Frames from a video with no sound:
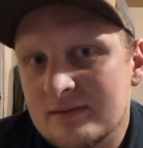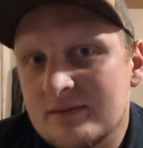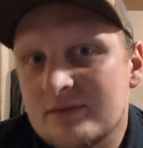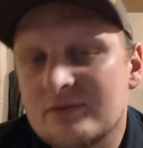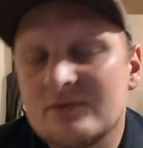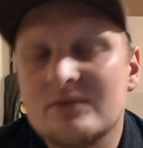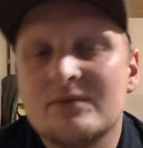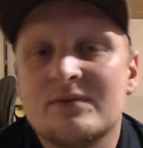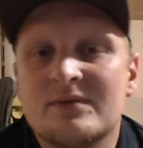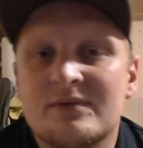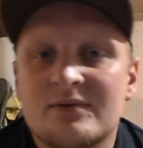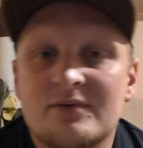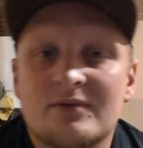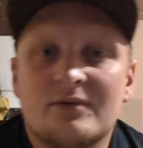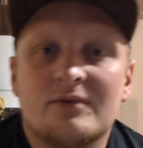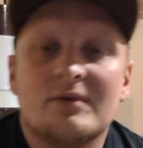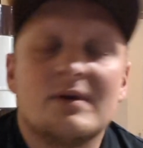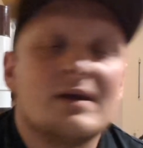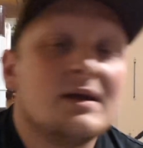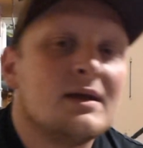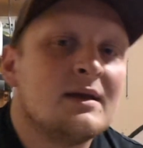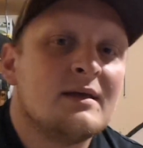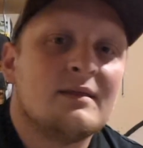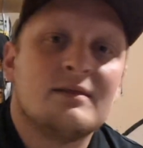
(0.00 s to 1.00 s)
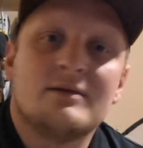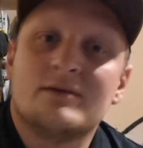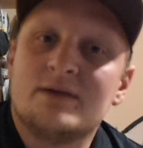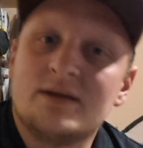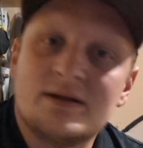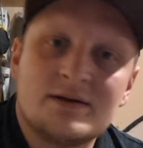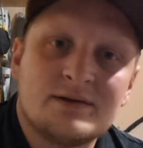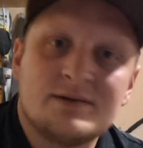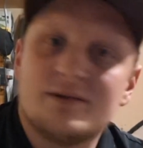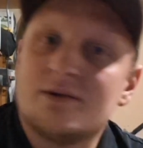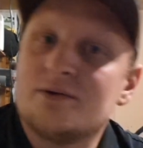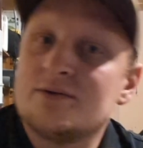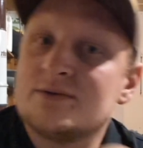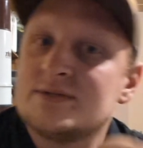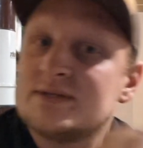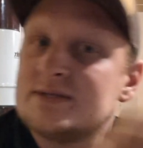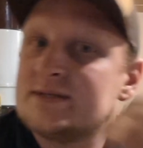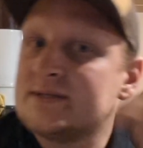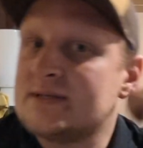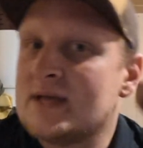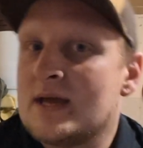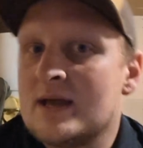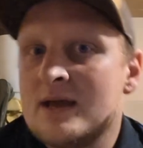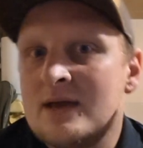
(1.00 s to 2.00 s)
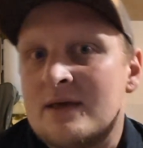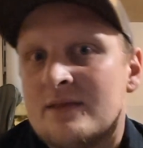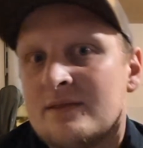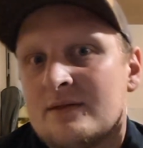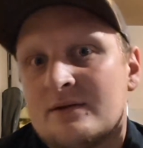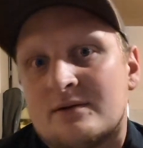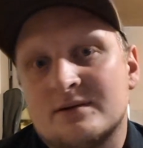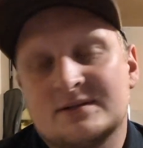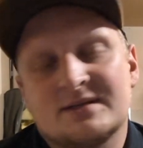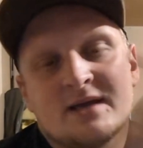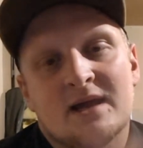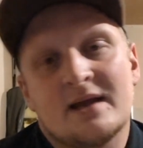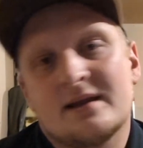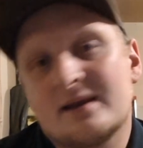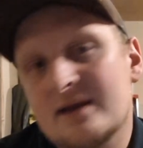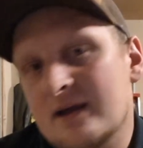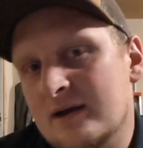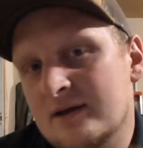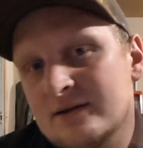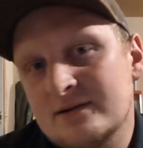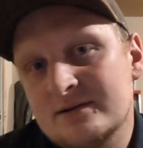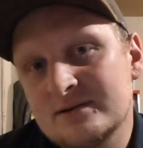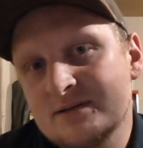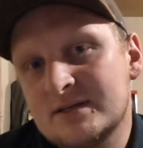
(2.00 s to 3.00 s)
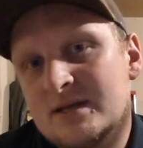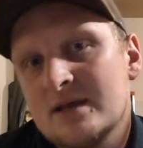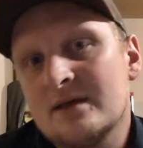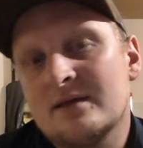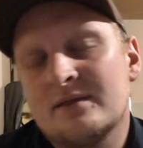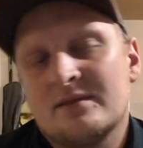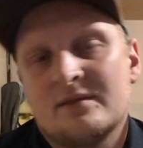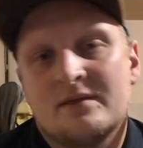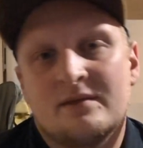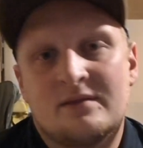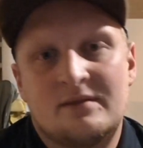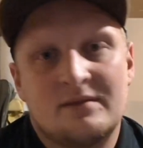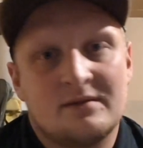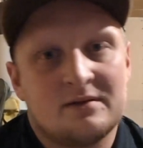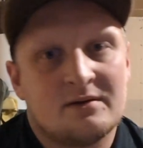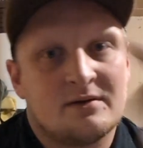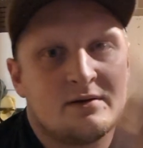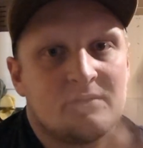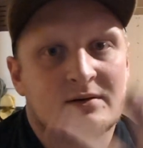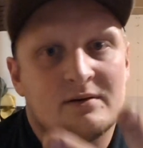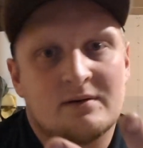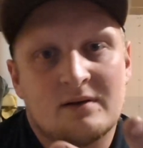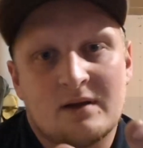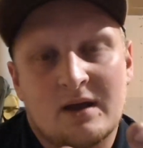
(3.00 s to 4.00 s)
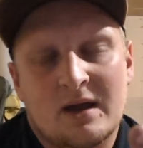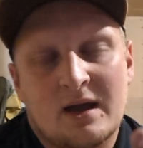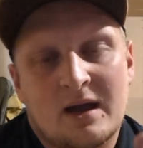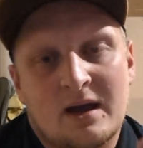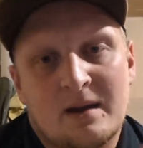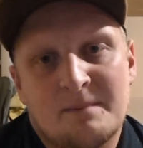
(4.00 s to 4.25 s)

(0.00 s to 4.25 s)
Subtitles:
through and through. The needle noses, their side cutters, their